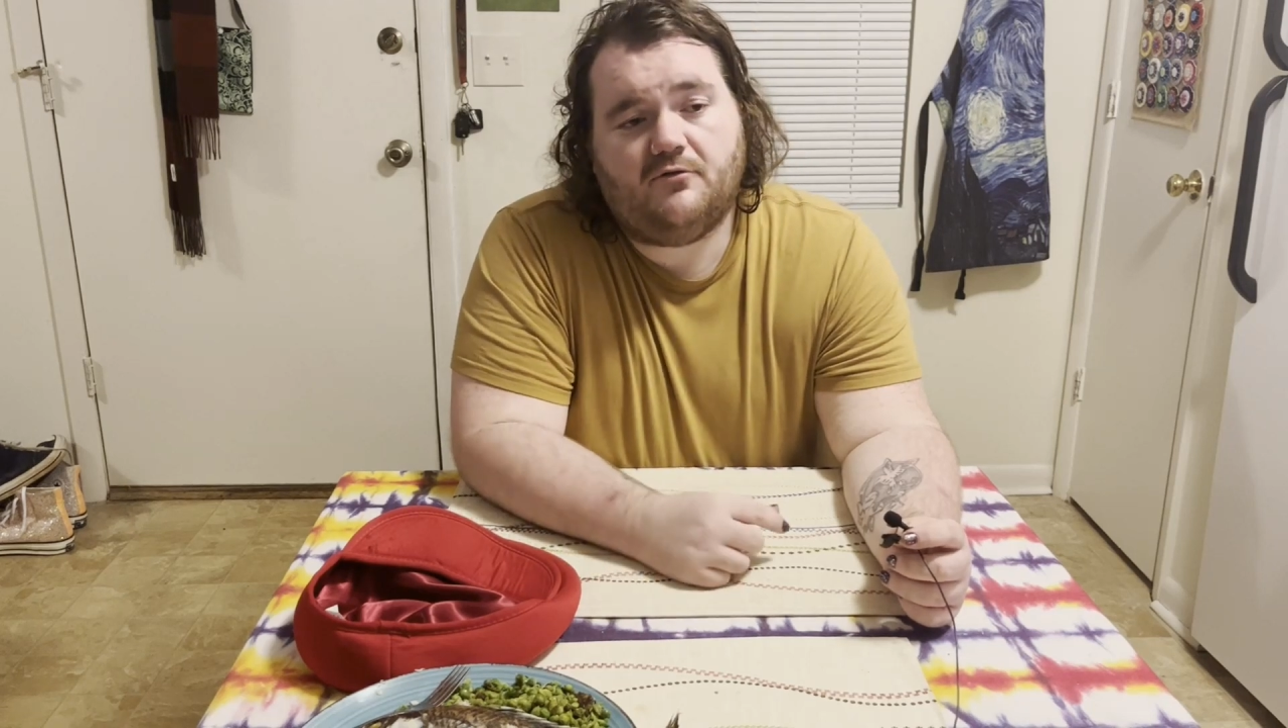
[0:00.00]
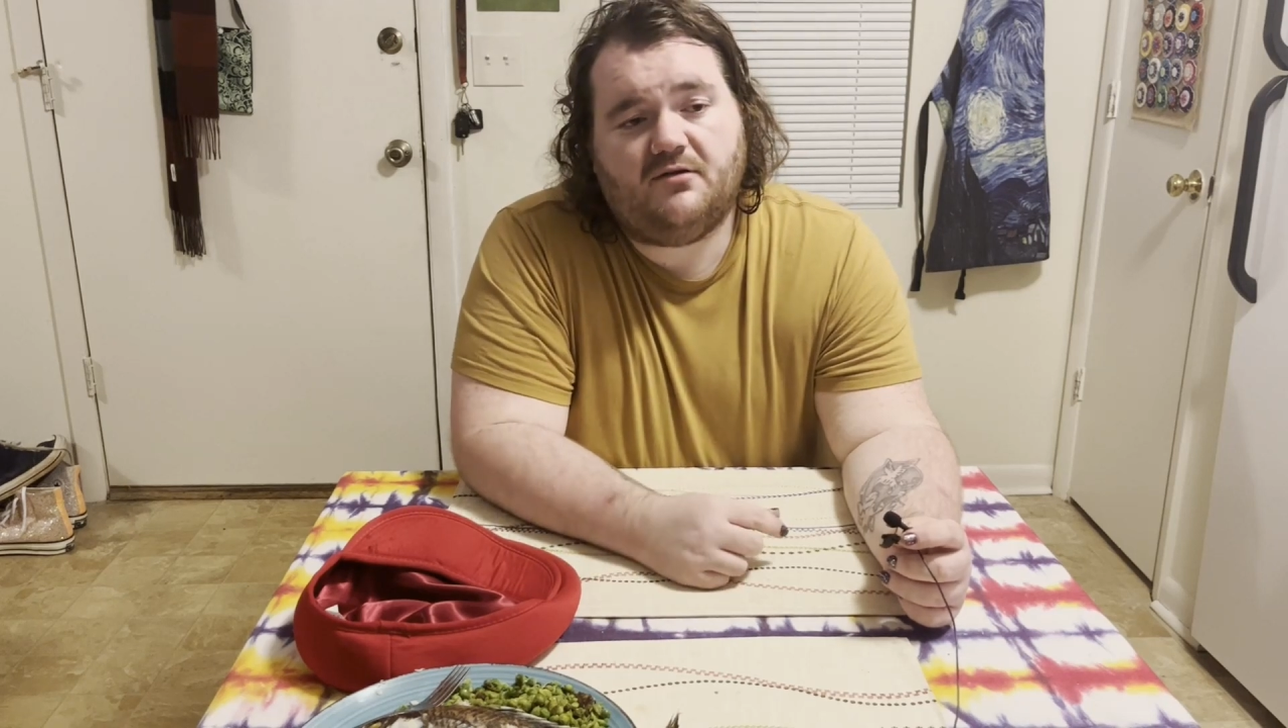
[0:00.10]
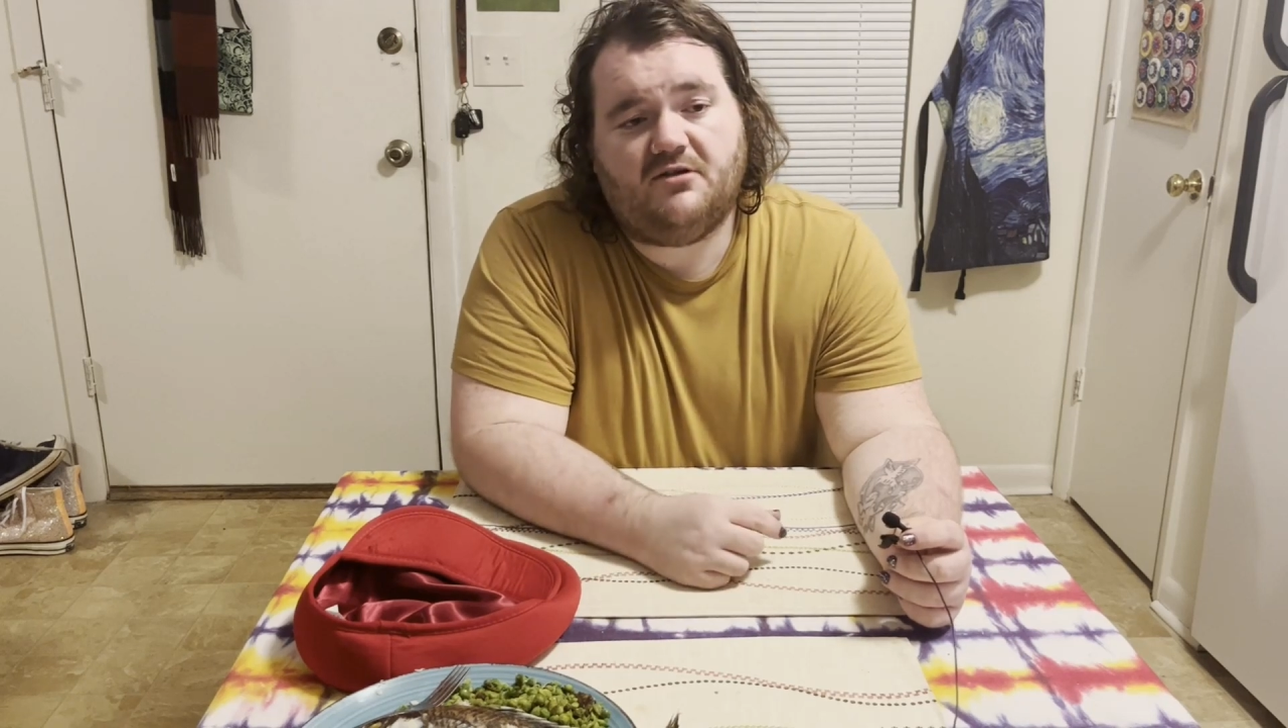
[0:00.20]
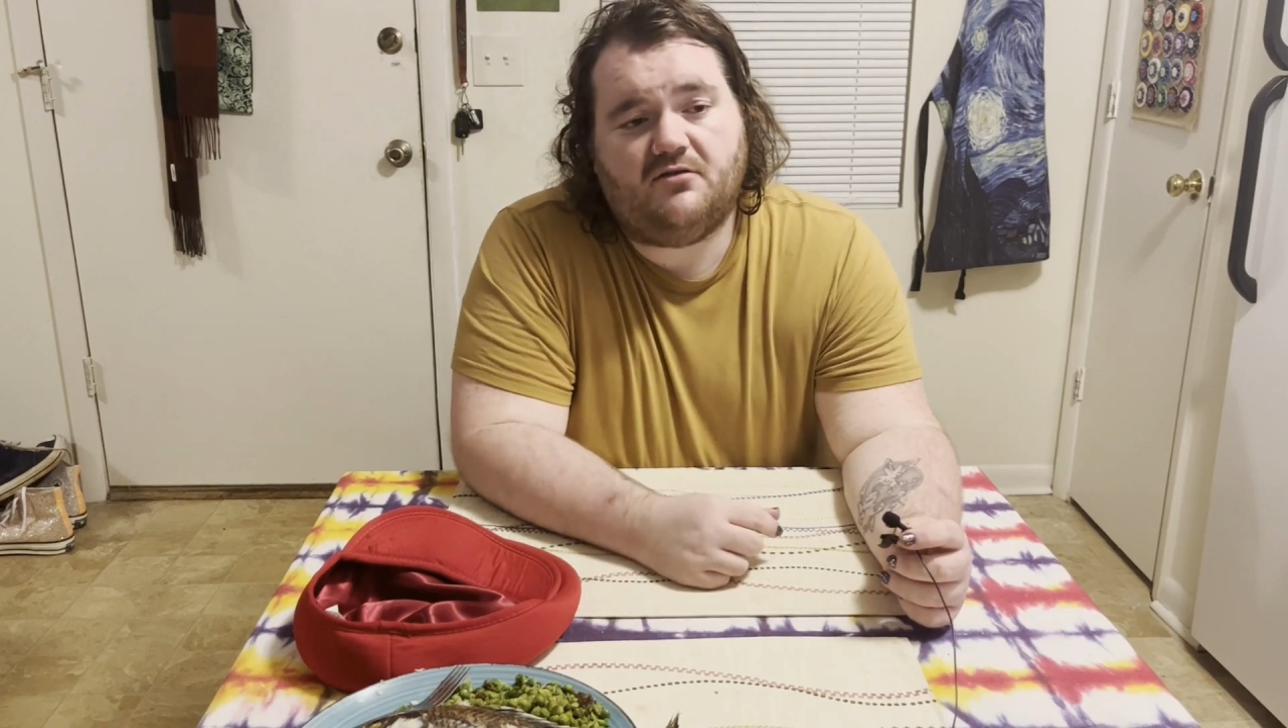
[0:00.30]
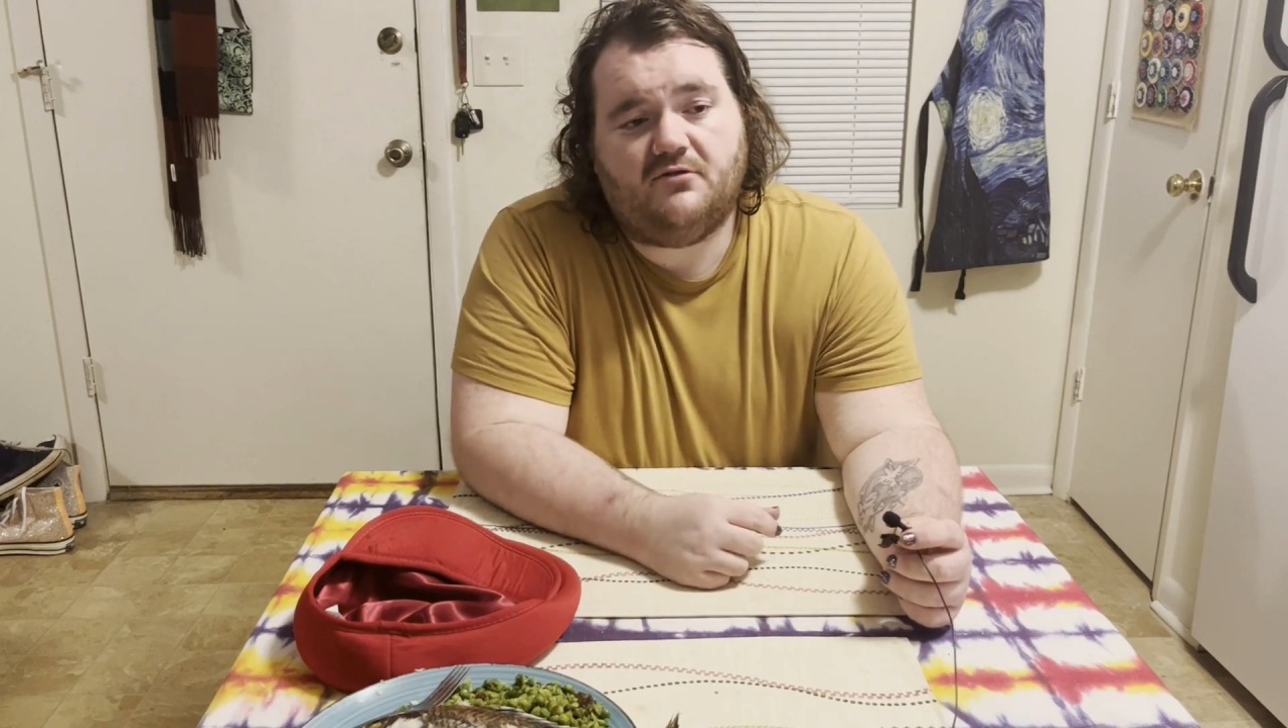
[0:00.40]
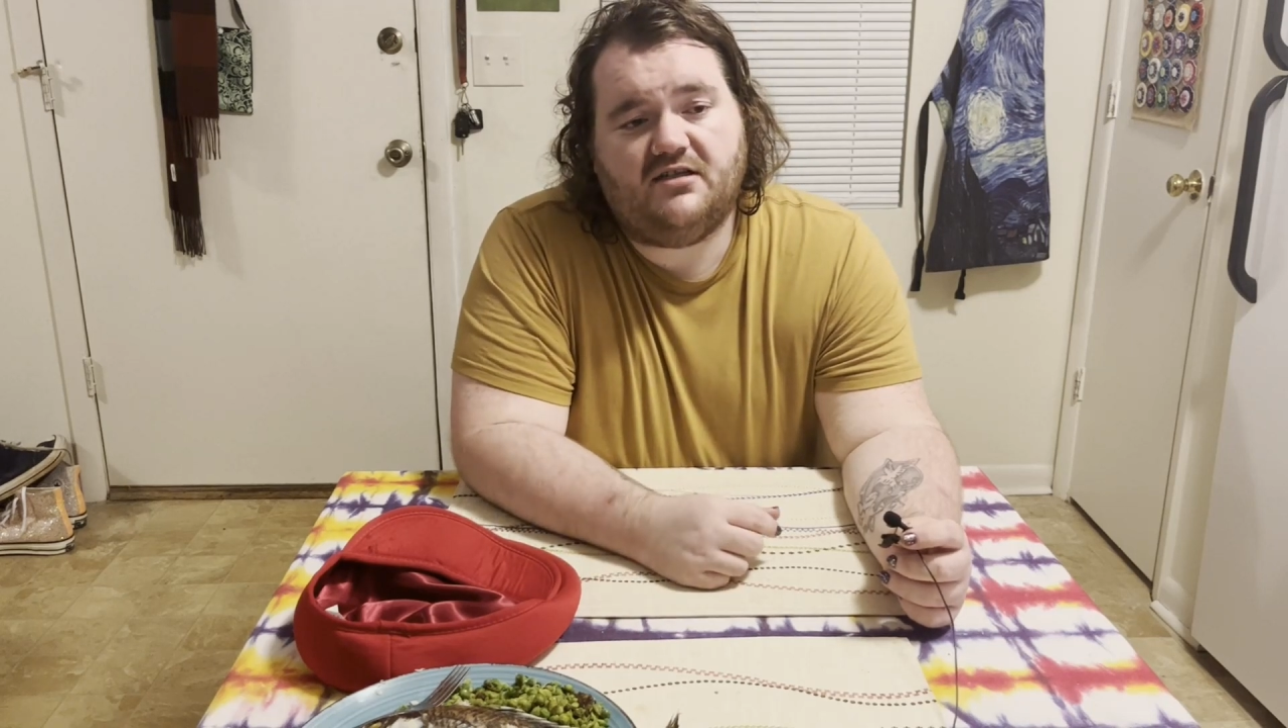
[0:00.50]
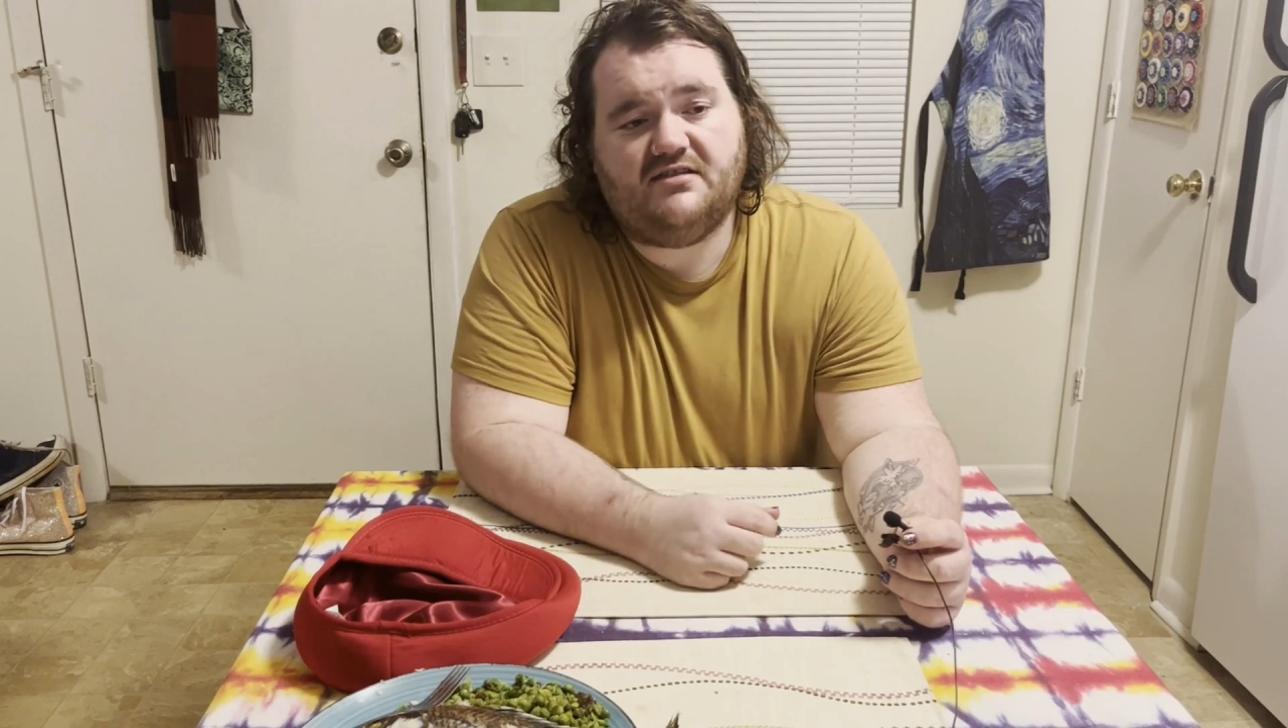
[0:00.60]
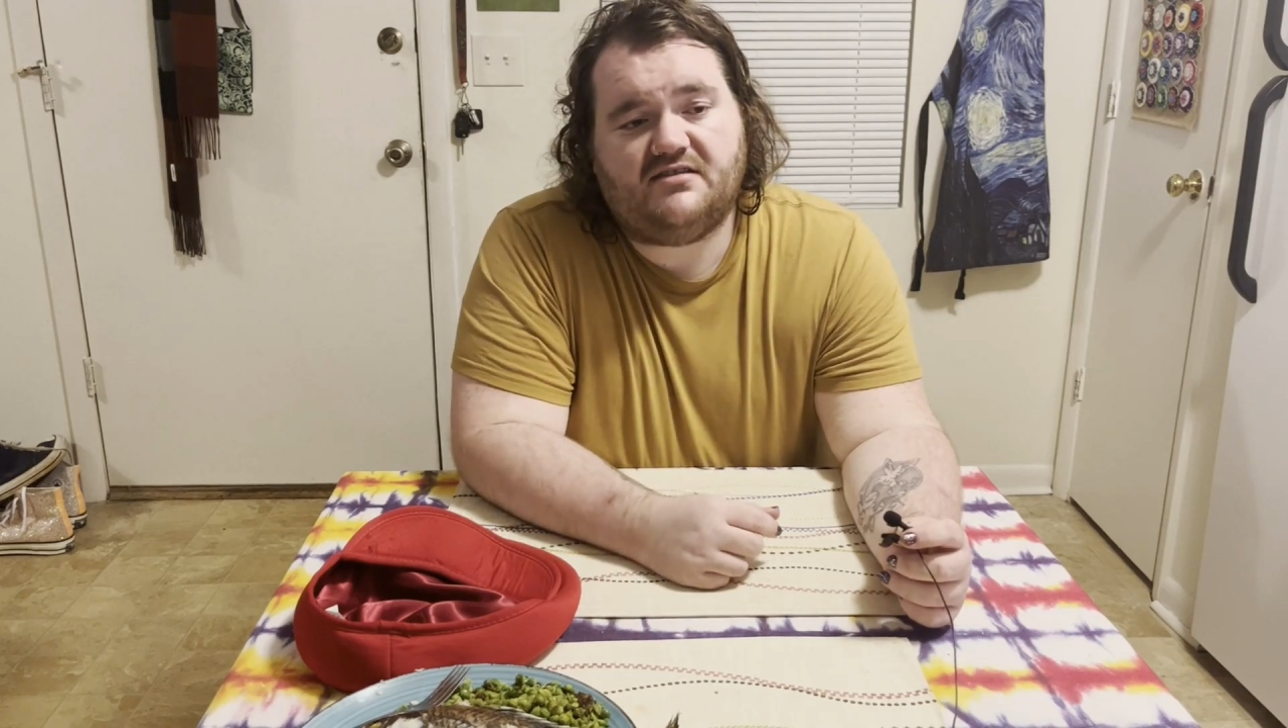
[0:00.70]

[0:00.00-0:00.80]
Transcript: when I'm gonna release